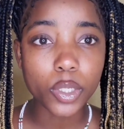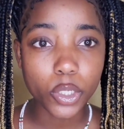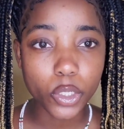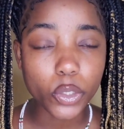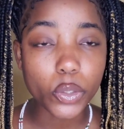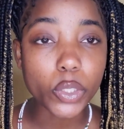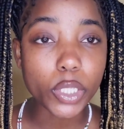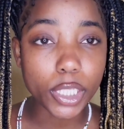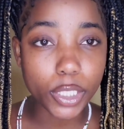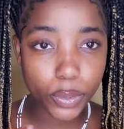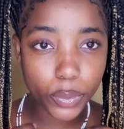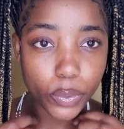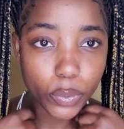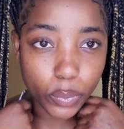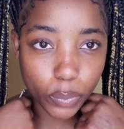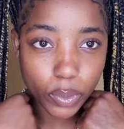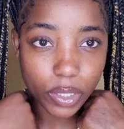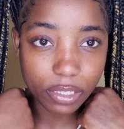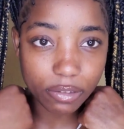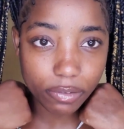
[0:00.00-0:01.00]
you're legal
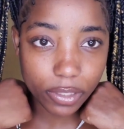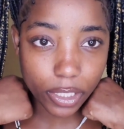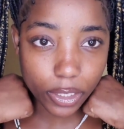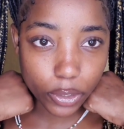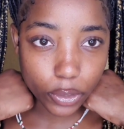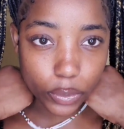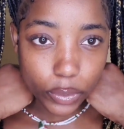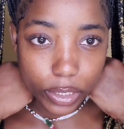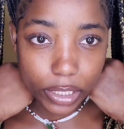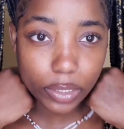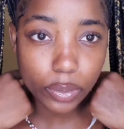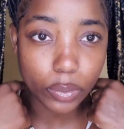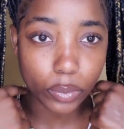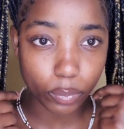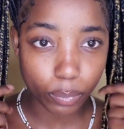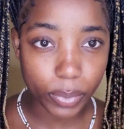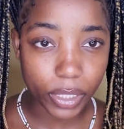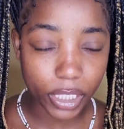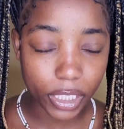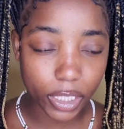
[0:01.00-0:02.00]
to live here, you're legal
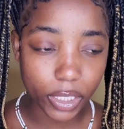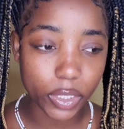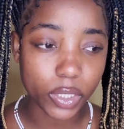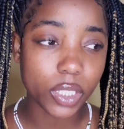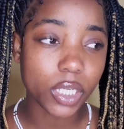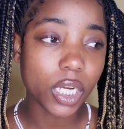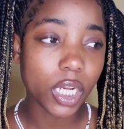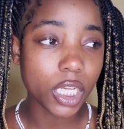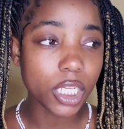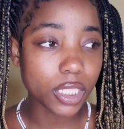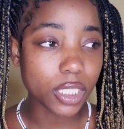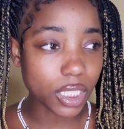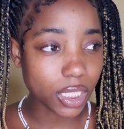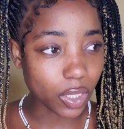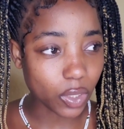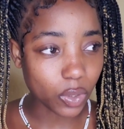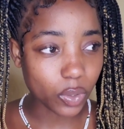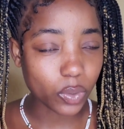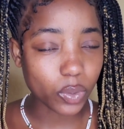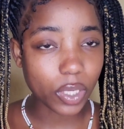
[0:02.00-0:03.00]
to be here.
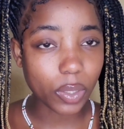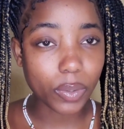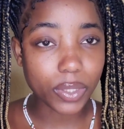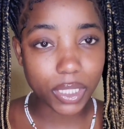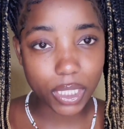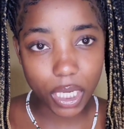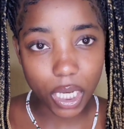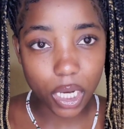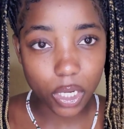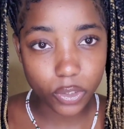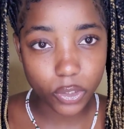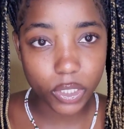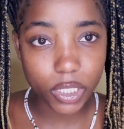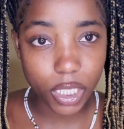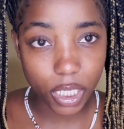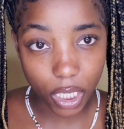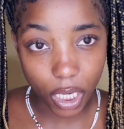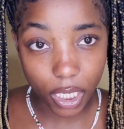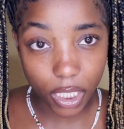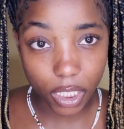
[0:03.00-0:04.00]
So it was like
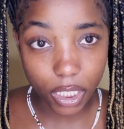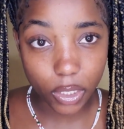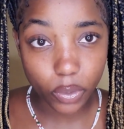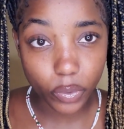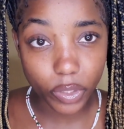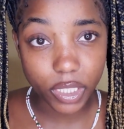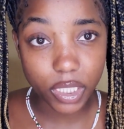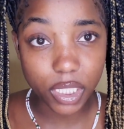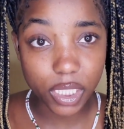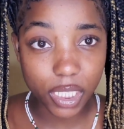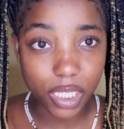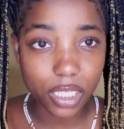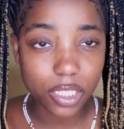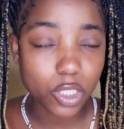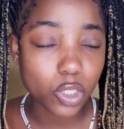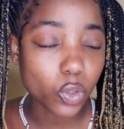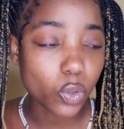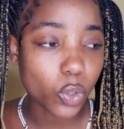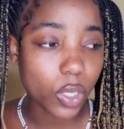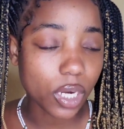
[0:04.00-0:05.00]
190 USD.
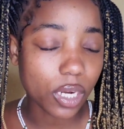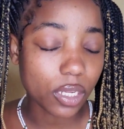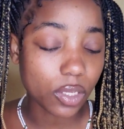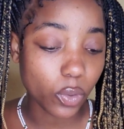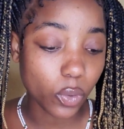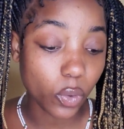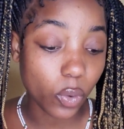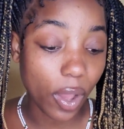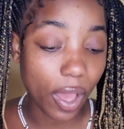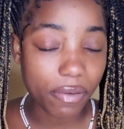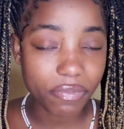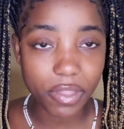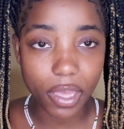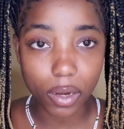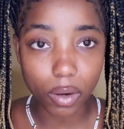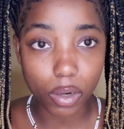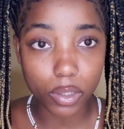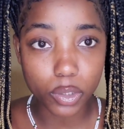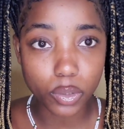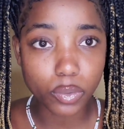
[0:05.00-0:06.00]
So you gotta, you know, have
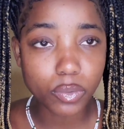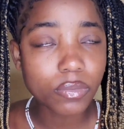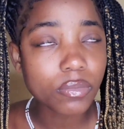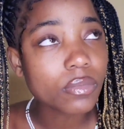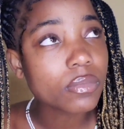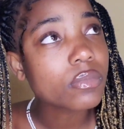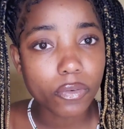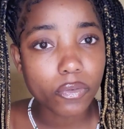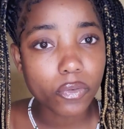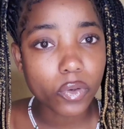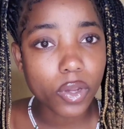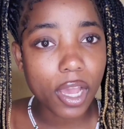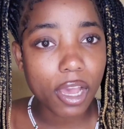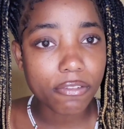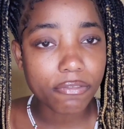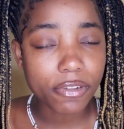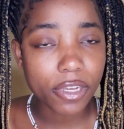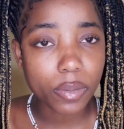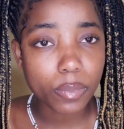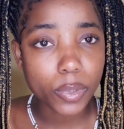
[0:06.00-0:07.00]
that on you. If you
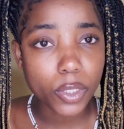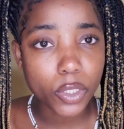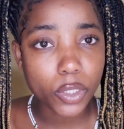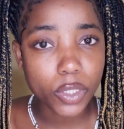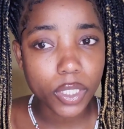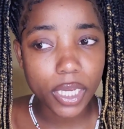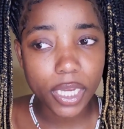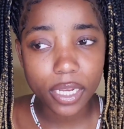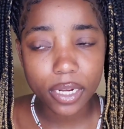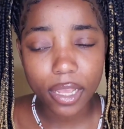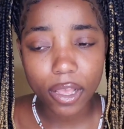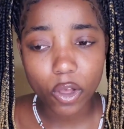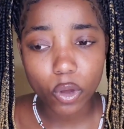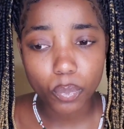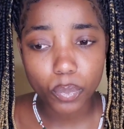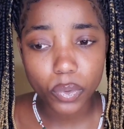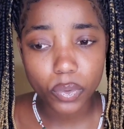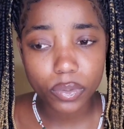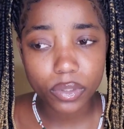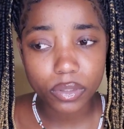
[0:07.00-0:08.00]
got family here that could
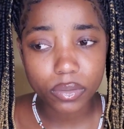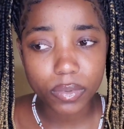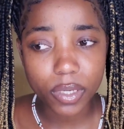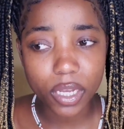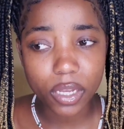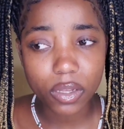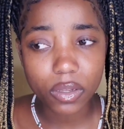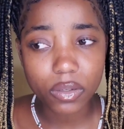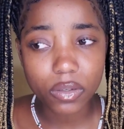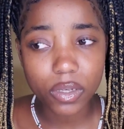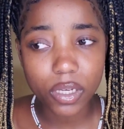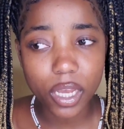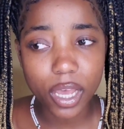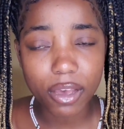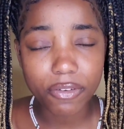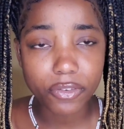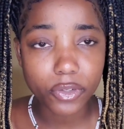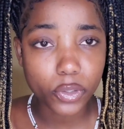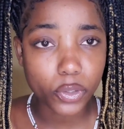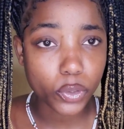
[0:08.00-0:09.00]
help you as well,
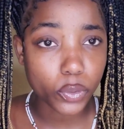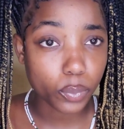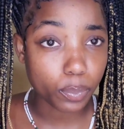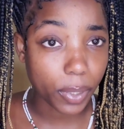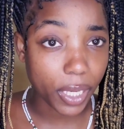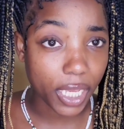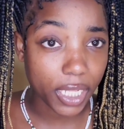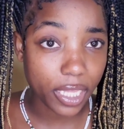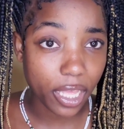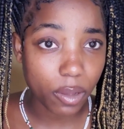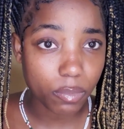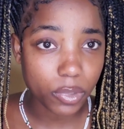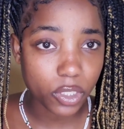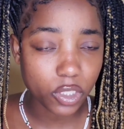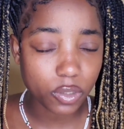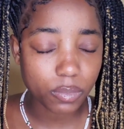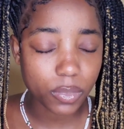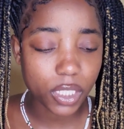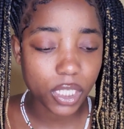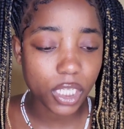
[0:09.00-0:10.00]
after you paid that
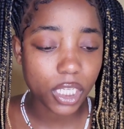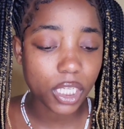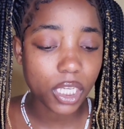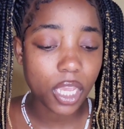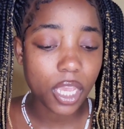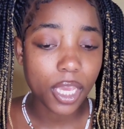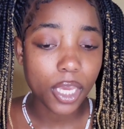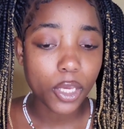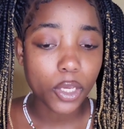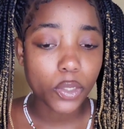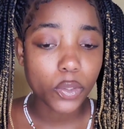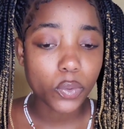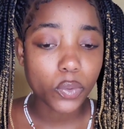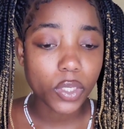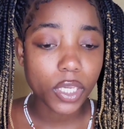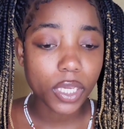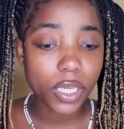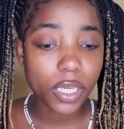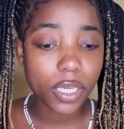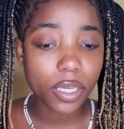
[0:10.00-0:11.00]
much money, you
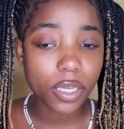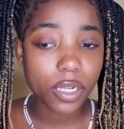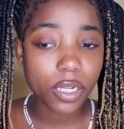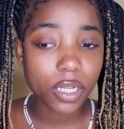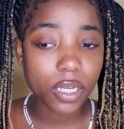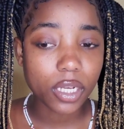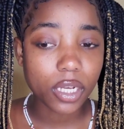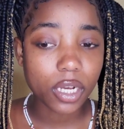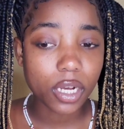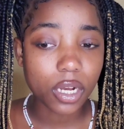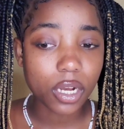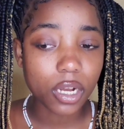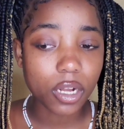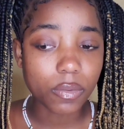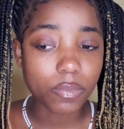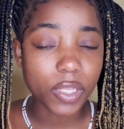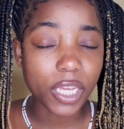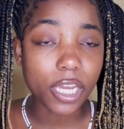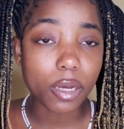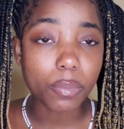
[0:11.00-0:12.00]
could
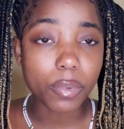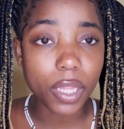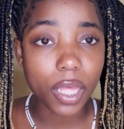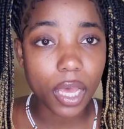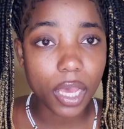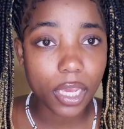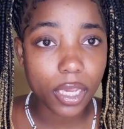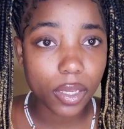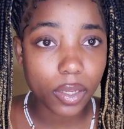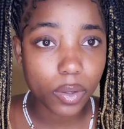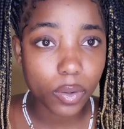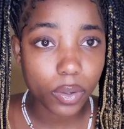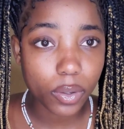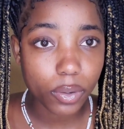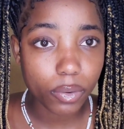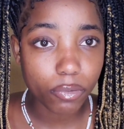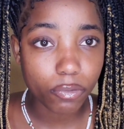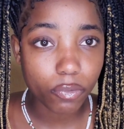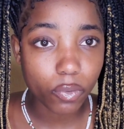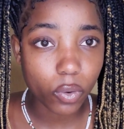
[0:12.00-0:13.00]
um, like apply
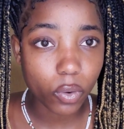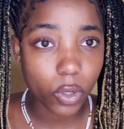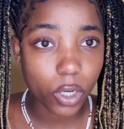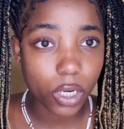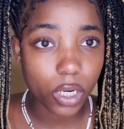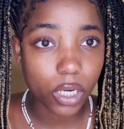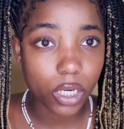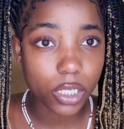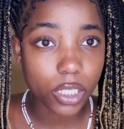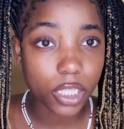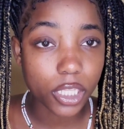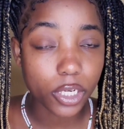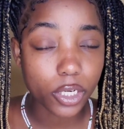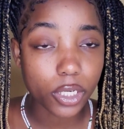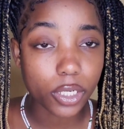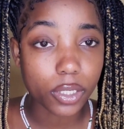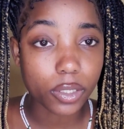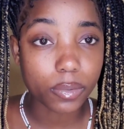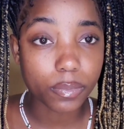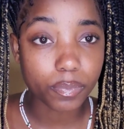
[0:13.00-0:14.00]
for
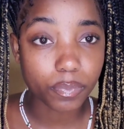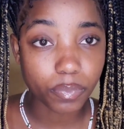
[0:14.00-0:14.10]
their